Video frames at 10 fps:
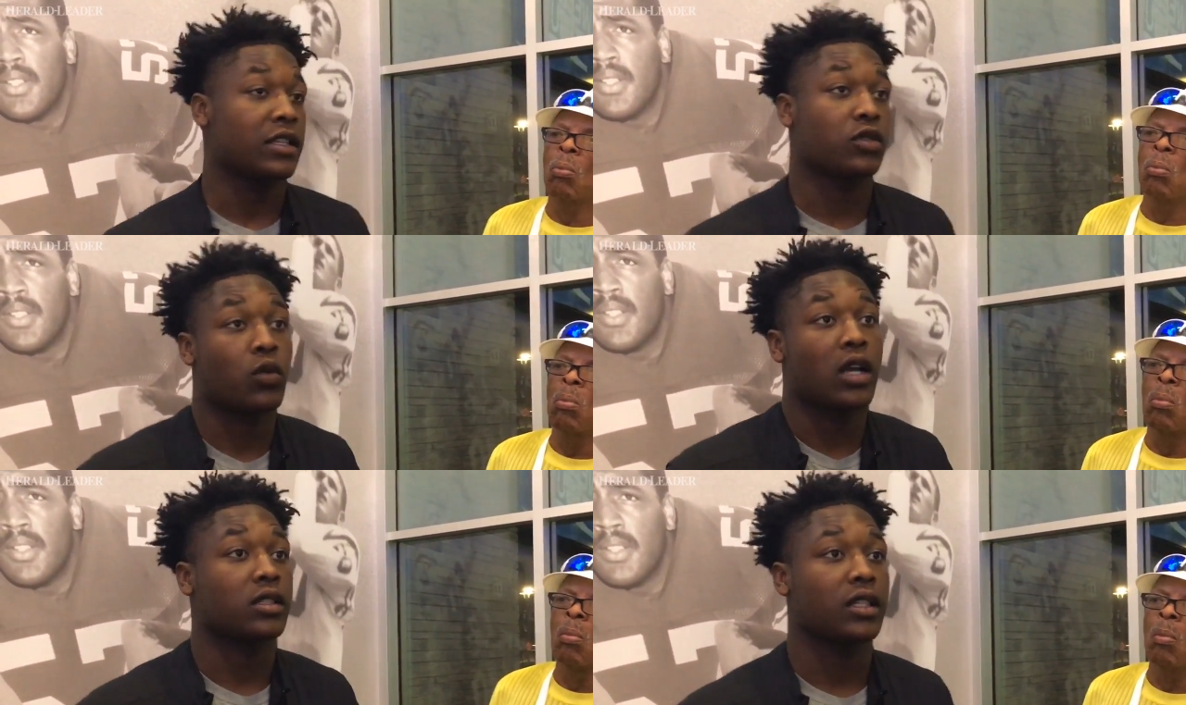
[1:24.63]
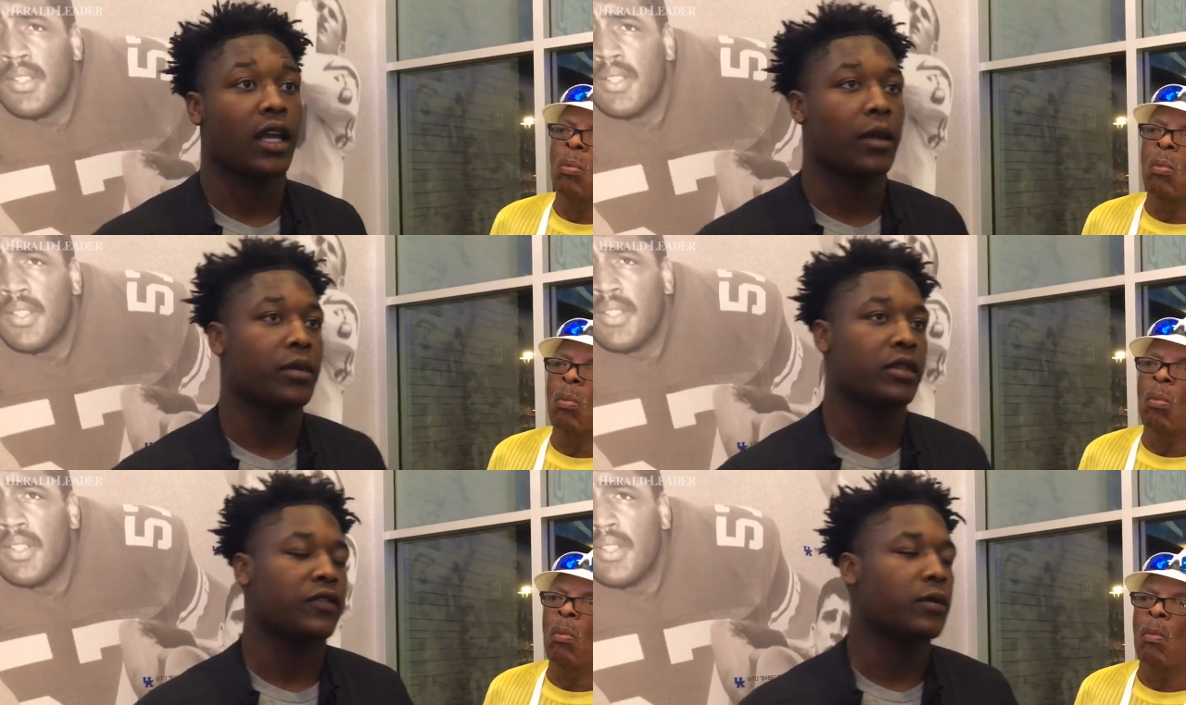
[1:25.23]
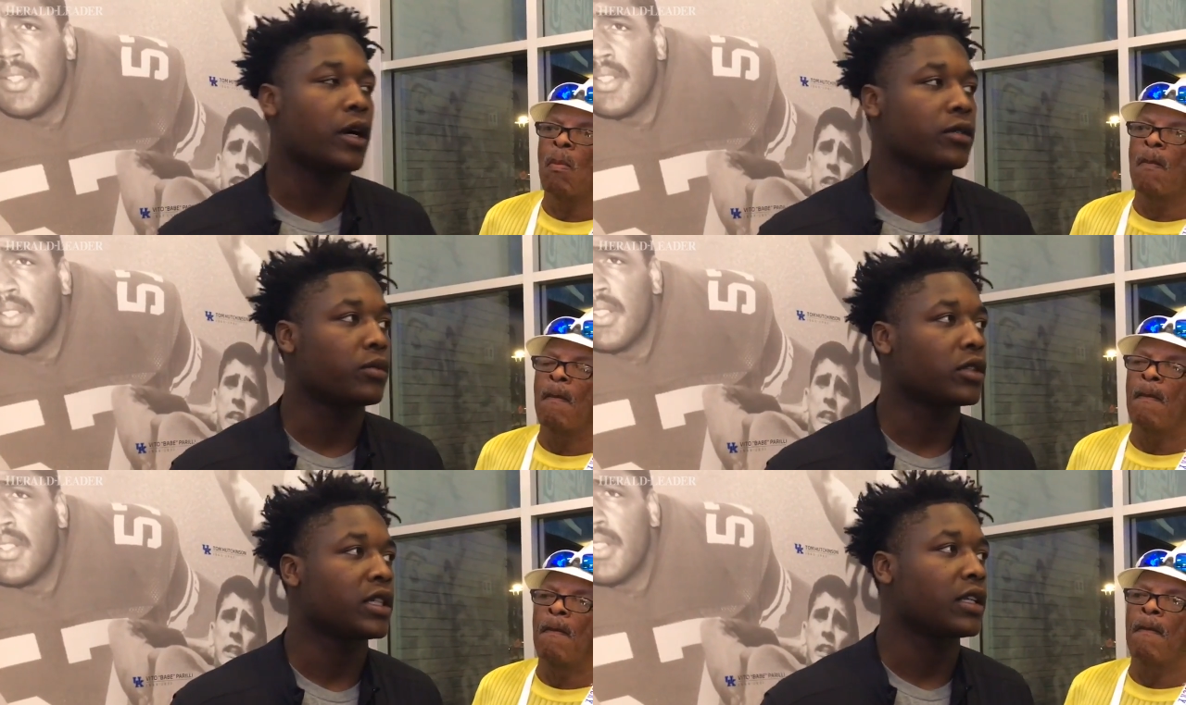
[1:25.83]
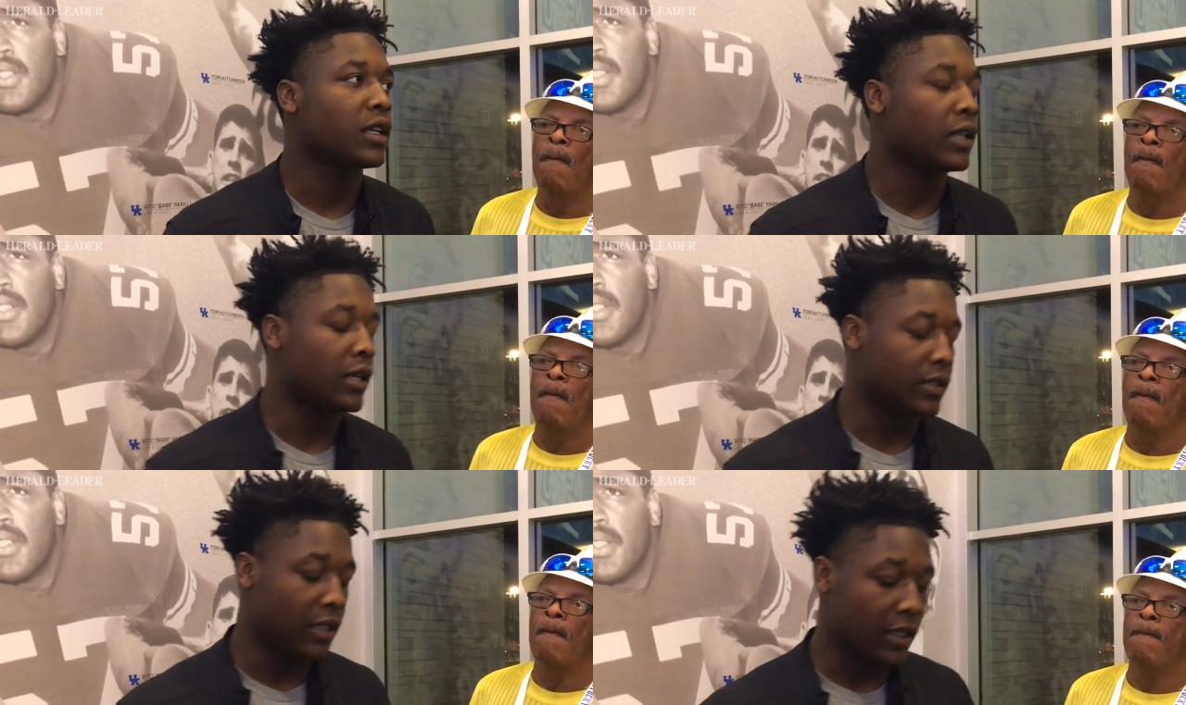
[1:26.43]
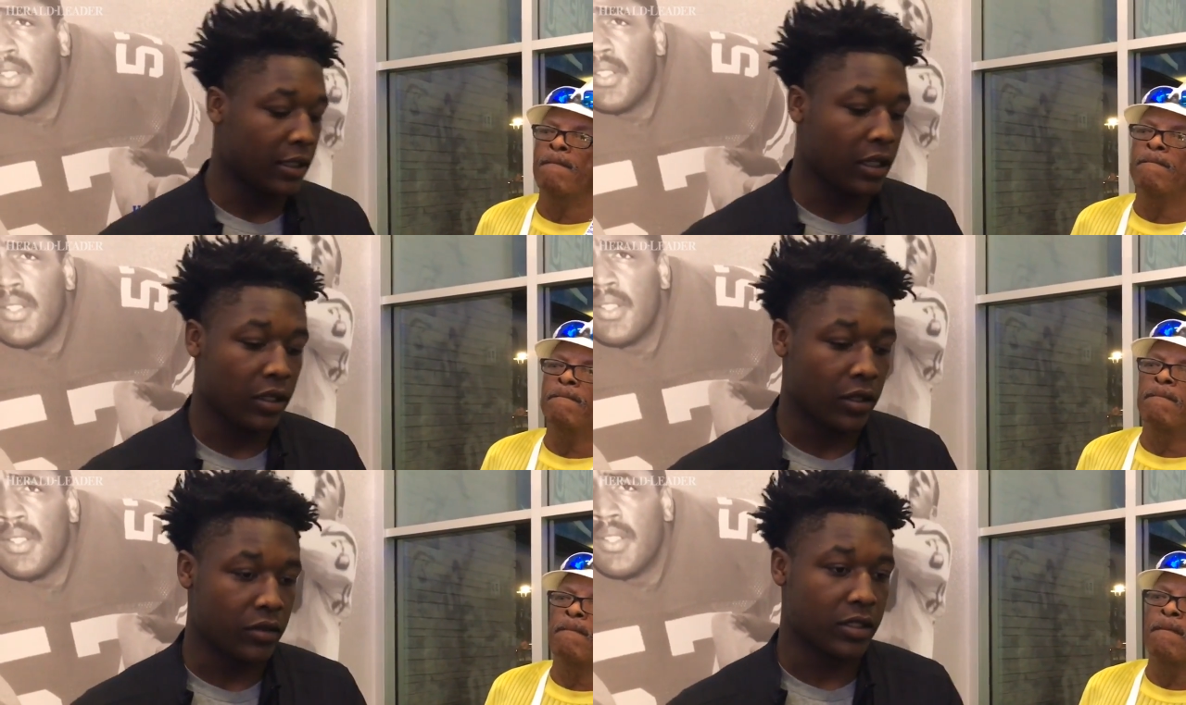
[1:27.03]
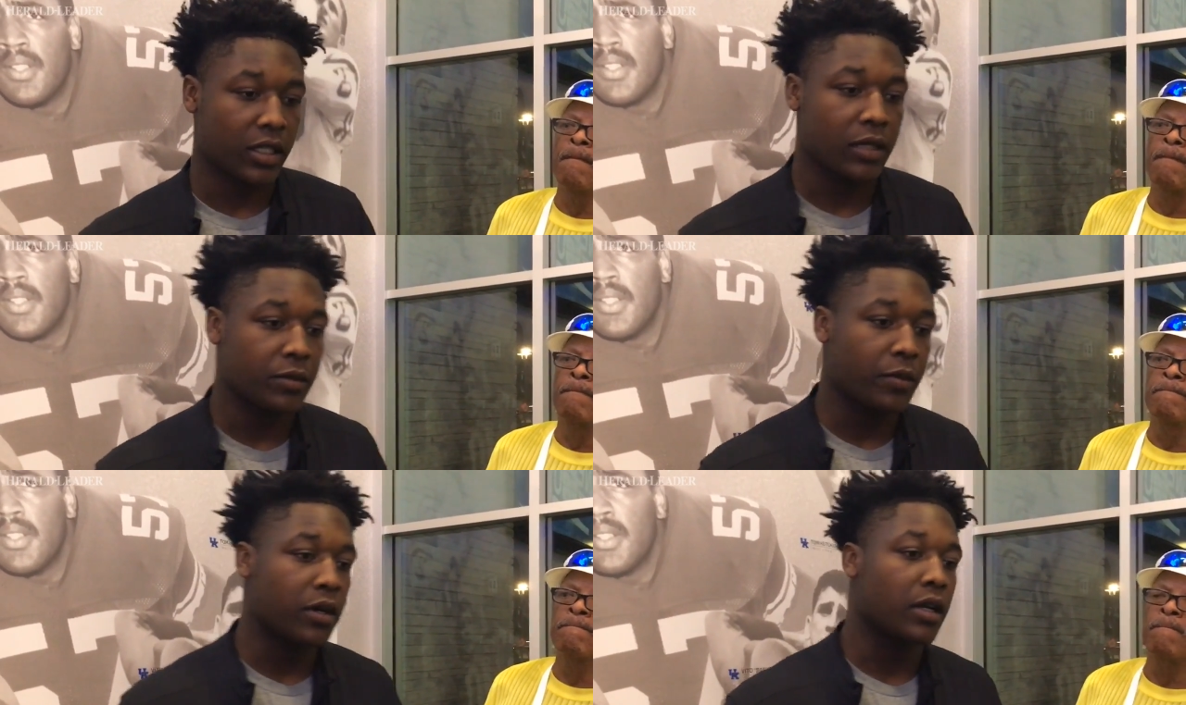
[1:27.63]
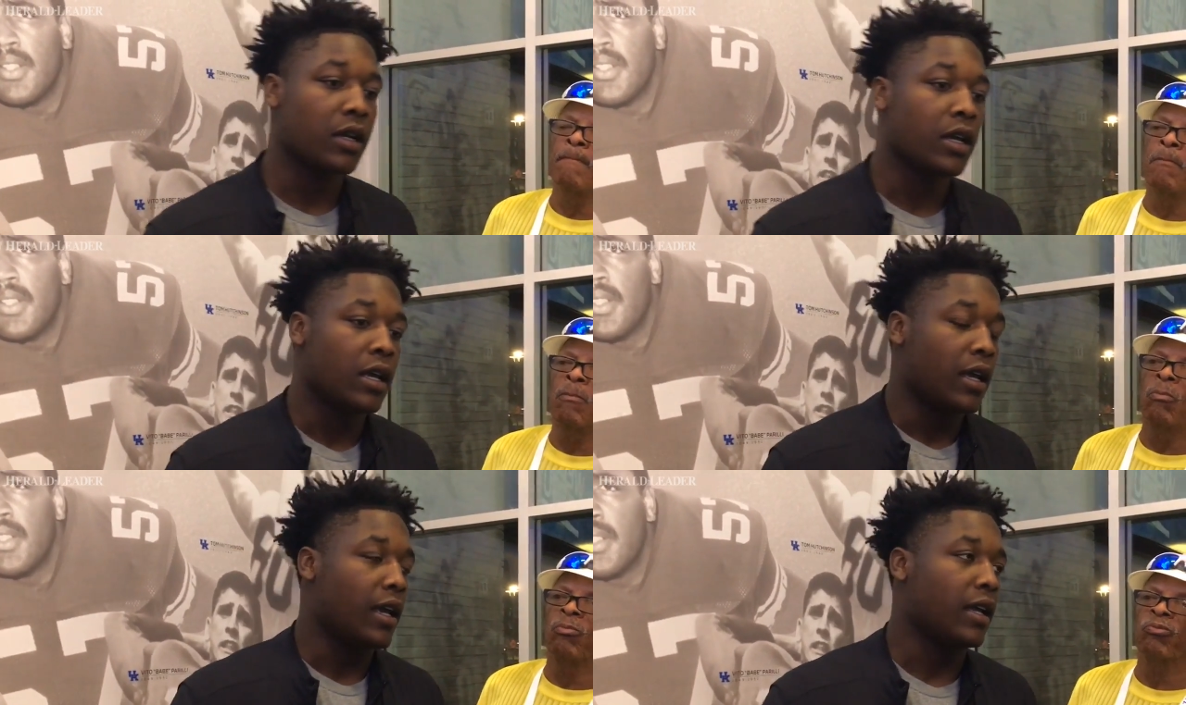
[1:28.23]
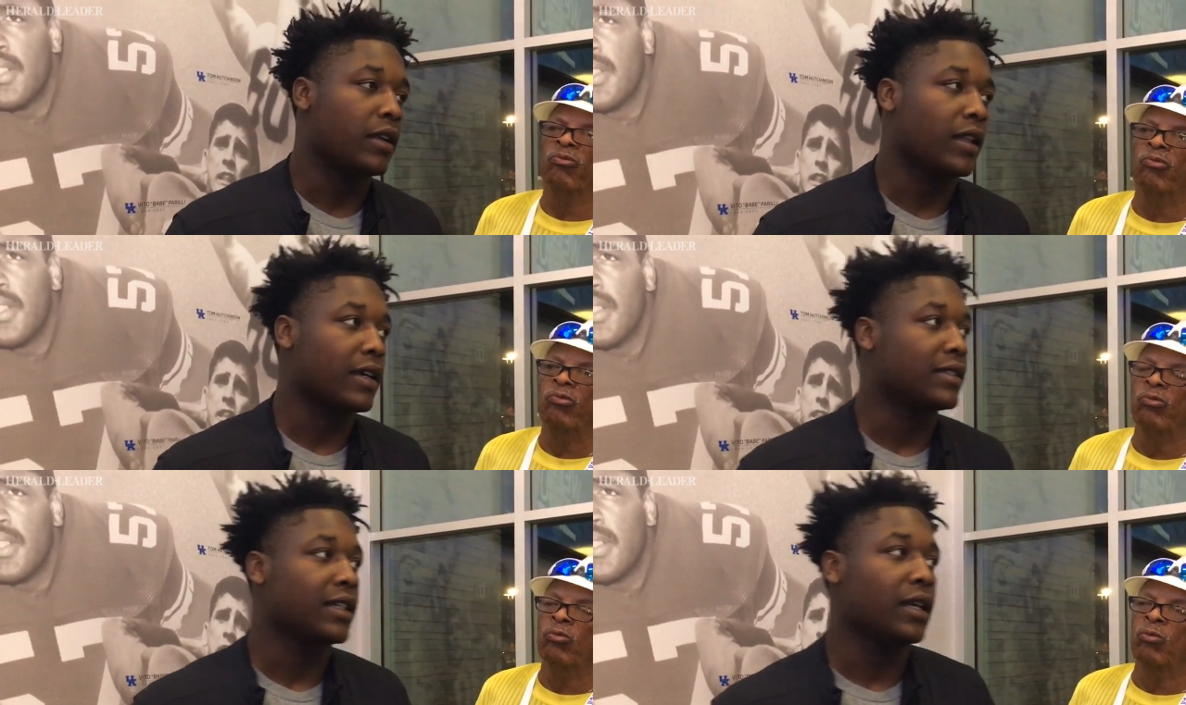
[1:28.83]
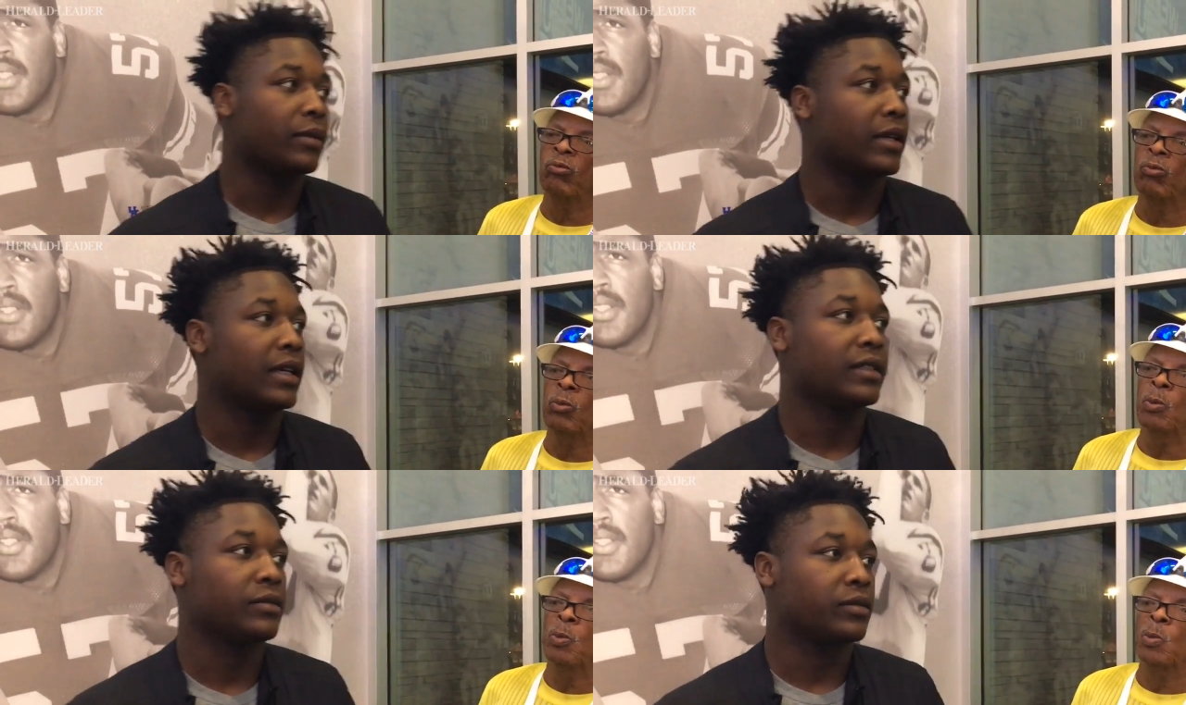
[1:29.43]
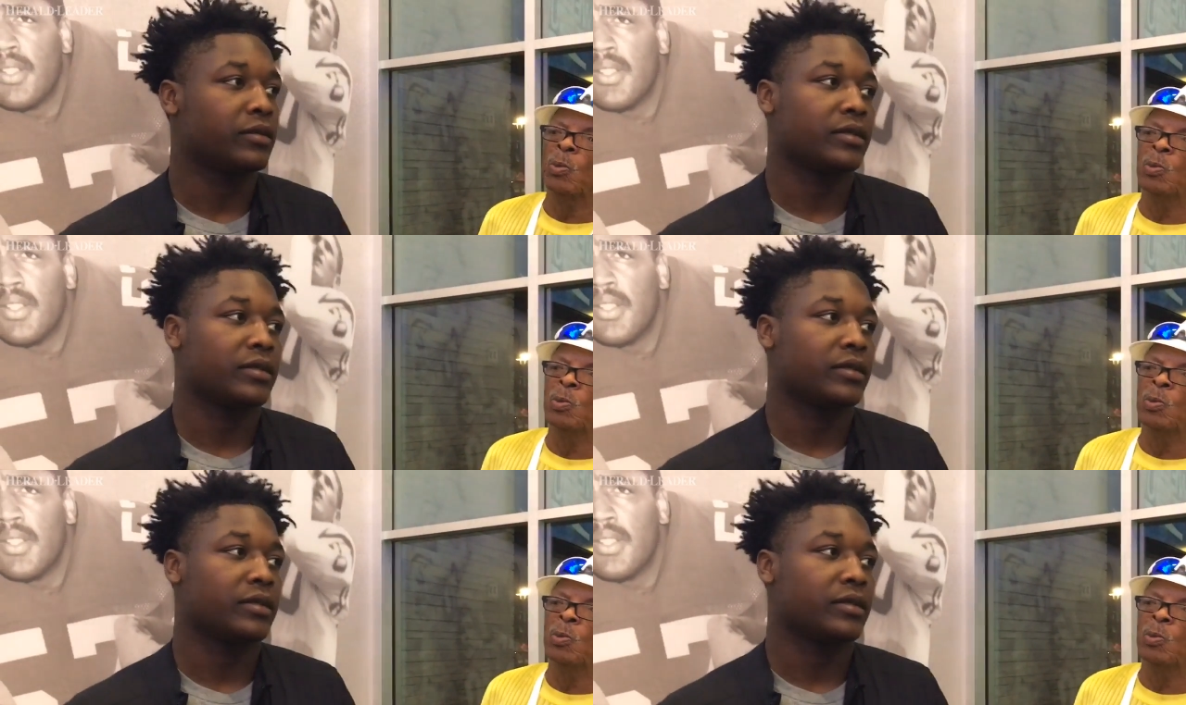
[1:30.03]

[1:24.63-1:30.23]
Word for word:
Speaker 1: just watching the game. Football is more technique, uh, technique you know, it's a team sport. And uh, like I said, man,